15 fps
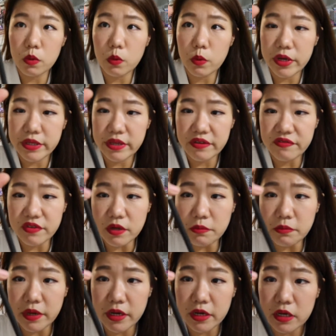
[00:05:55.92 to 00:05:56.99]
Whenever
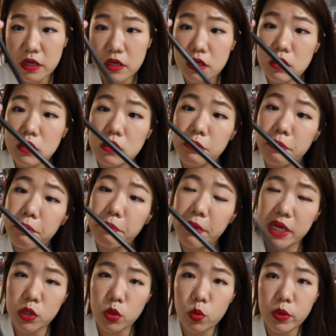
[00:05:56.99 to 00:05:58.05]
my
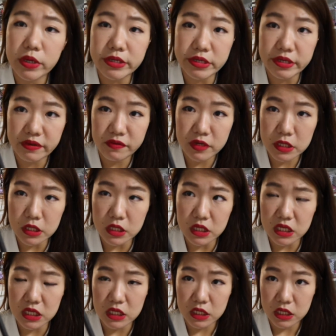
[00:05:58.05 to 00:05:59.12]
MAC 217
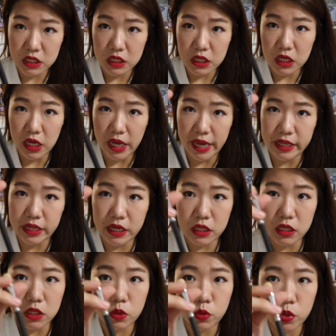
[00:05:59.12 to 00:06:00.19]
is dirty and I
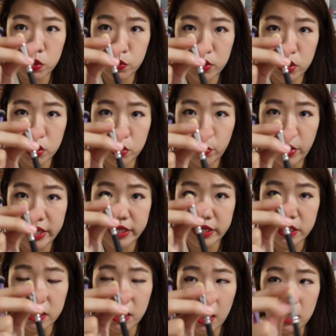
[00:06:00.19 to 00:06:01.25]
need to switch to
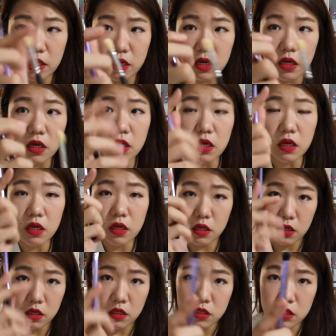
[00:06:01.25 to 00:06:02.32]
another color,
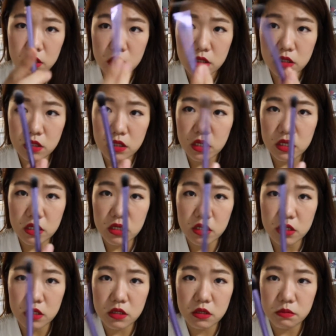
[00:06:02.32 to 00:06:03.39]
this
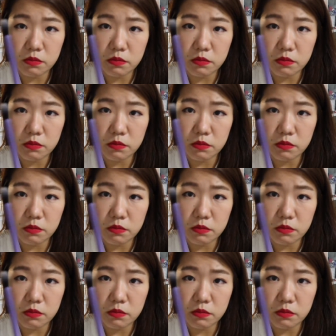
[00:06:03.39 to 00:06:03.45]
is